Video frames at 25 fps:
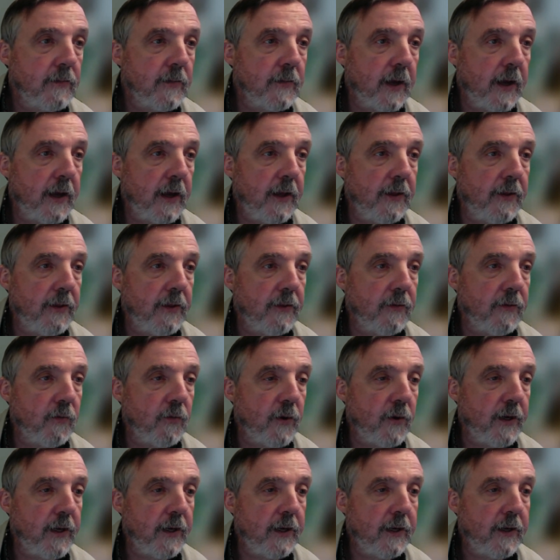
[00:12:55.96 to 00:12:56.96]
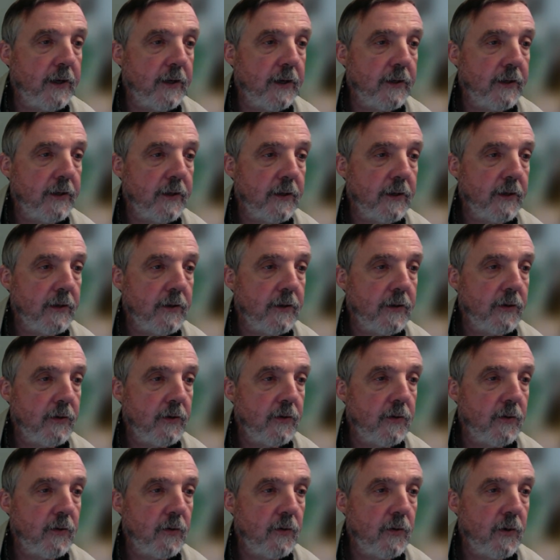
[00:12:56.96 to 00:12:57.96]
and we can
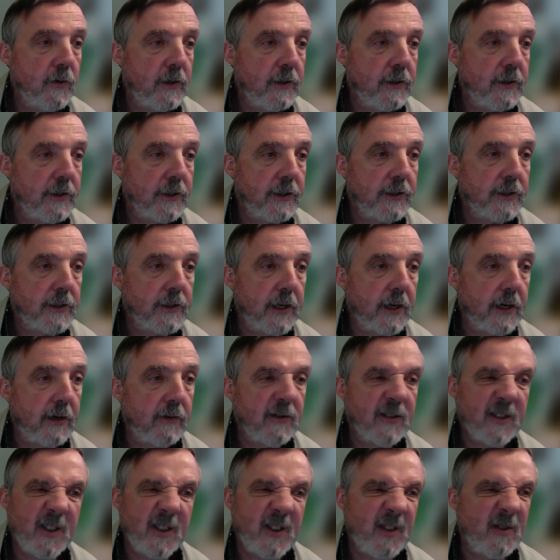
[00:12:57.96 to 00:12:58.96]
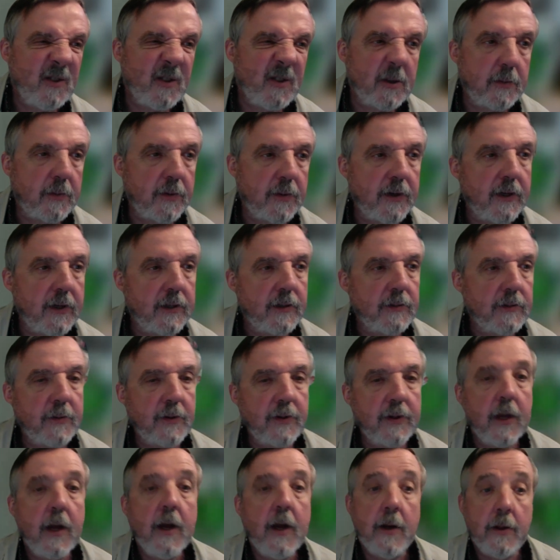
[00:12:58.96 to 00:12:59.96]
do just that. I was going to do something else,
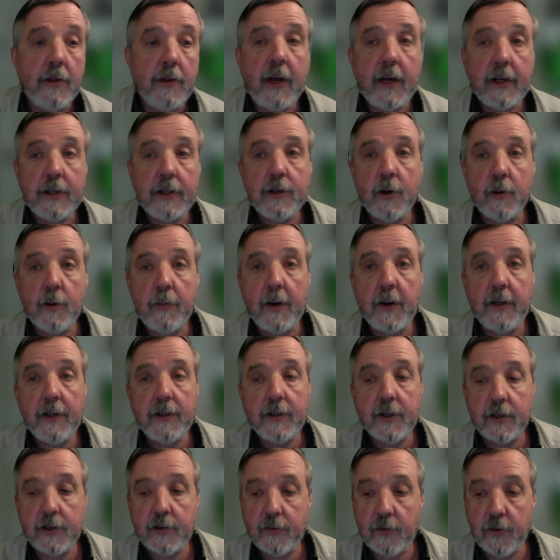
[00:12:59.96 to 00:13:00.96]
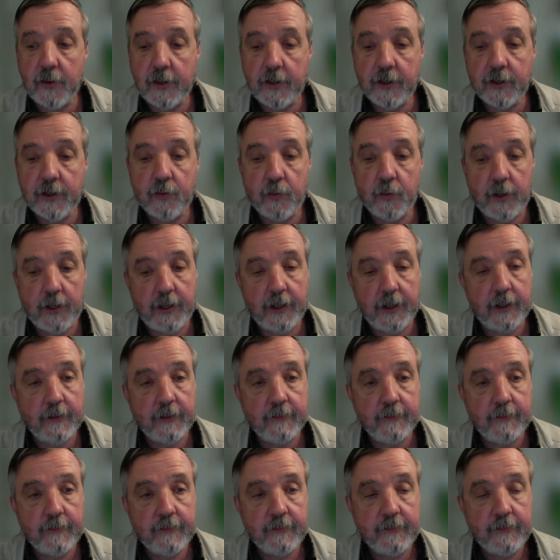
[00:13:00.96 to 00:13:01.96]
but that's our basics for this week.
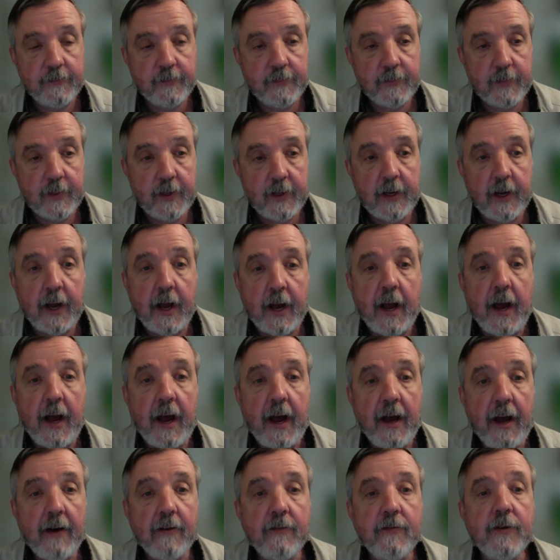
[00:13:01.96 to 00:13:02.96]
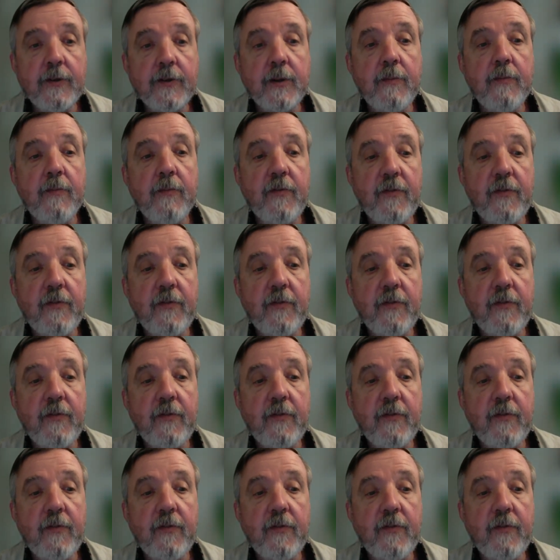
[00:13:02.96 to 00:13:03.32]
Have some